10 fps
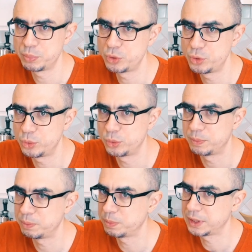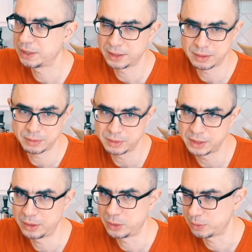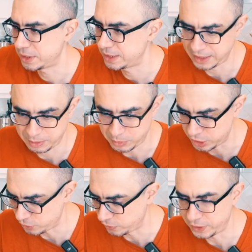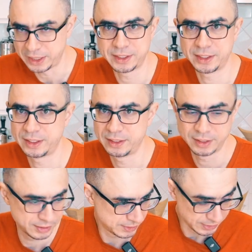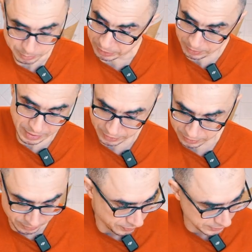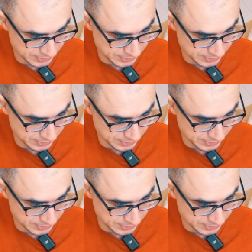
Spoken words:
should, you know, stay much flatter. But anyway, we'll